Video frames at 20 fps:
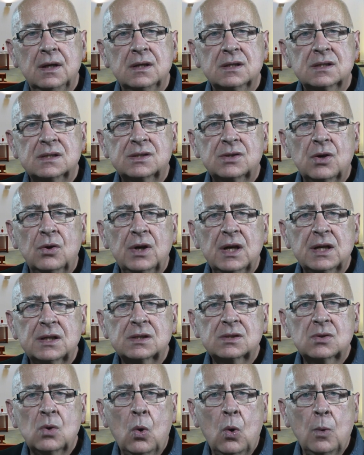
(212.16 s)
So let
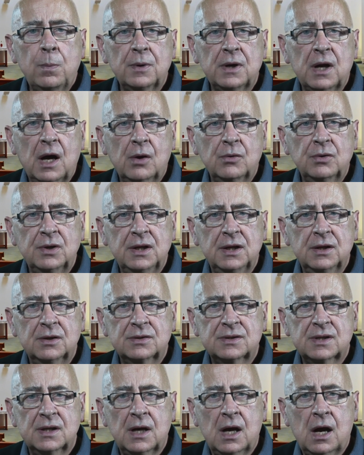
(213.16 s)
us open our
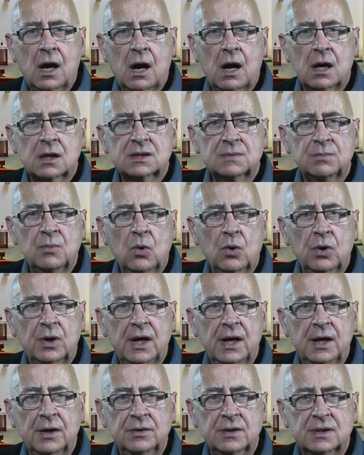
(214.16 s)
ears and hearts more
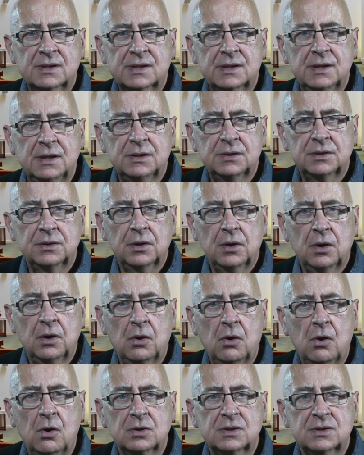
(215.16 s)
earnestly to the
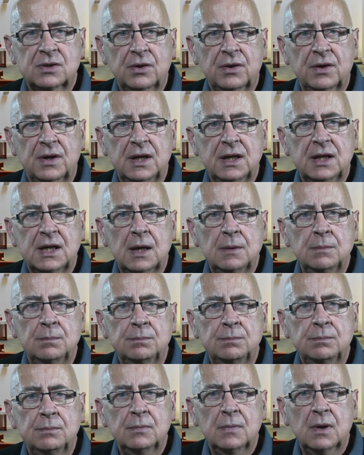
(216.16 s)
Lord so that
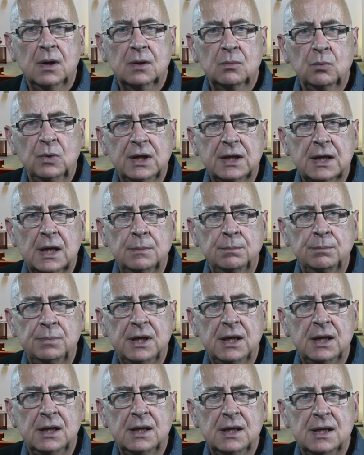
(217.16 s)
we can
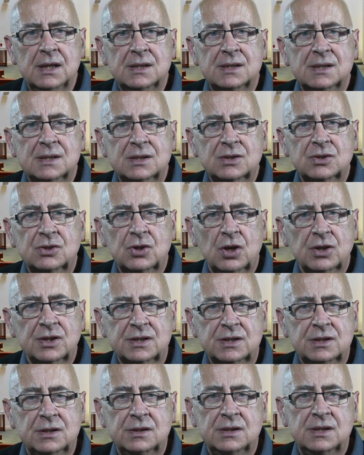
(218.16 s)
be his
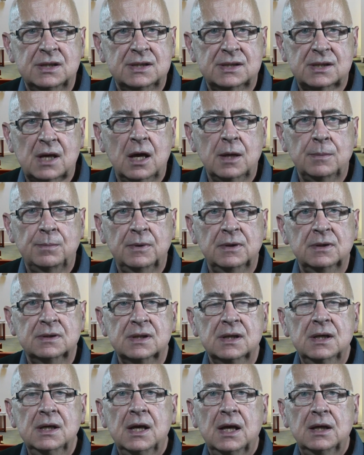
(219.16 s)
trusted
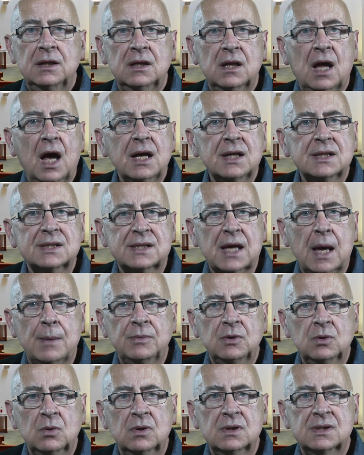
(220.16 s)
disciples. Like
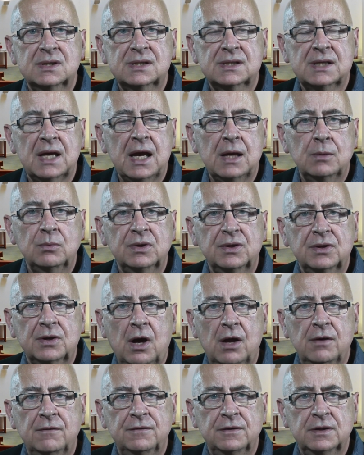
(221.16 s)
Samuel, say with
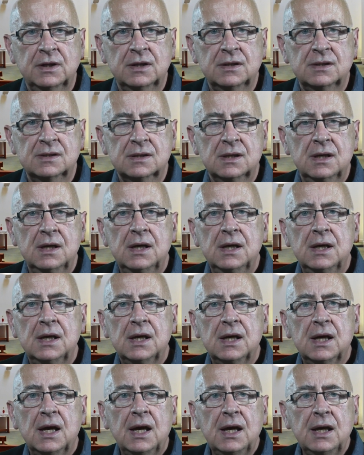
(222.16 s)
confidence,
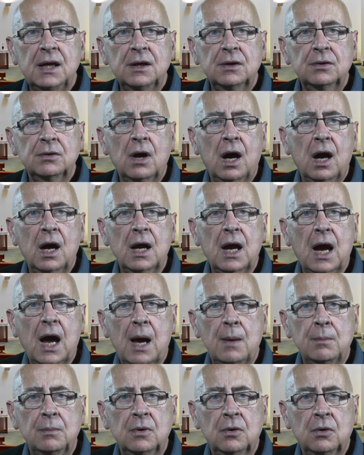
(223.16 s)
"Here I
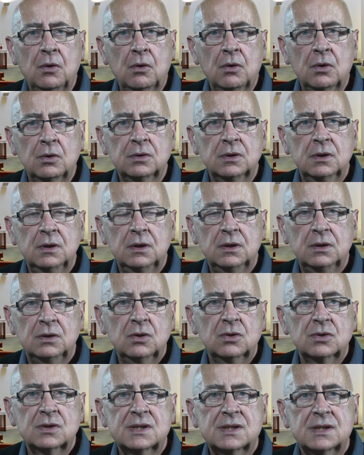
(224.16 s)
am, Lord,
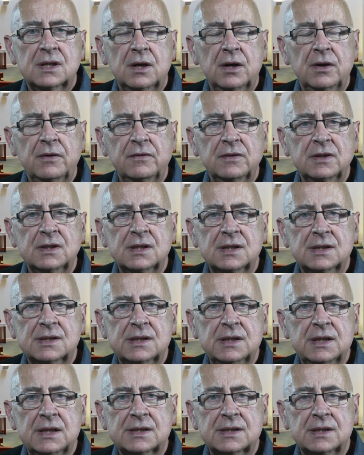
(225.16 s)
your servant is
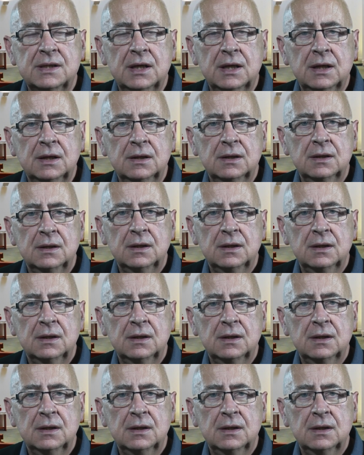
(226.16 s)
listening.